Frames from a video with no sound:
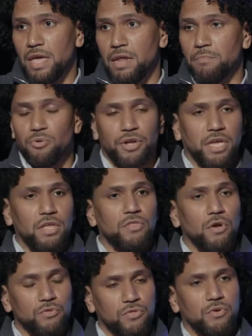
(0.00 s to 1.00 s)
and bringing
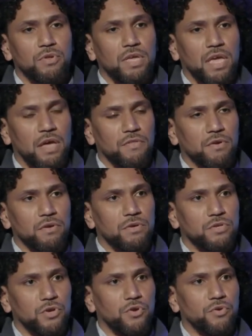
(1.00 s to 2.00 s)
those two together
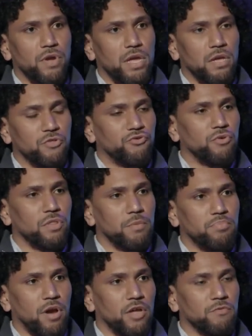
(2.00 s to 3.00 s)
to create a truly
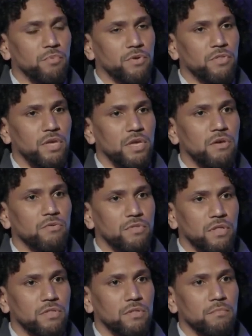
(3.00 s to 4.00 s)
prosperous
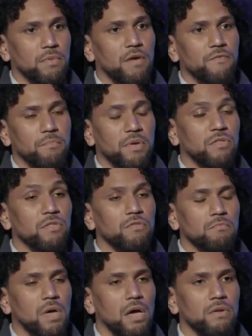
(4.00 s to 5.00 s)
ecosystem of a business
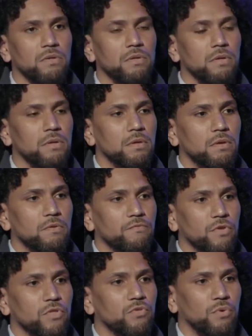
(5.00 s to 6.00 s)
model
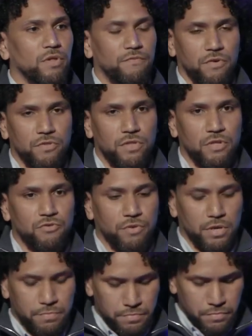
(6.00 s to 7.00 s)
for the 21st century.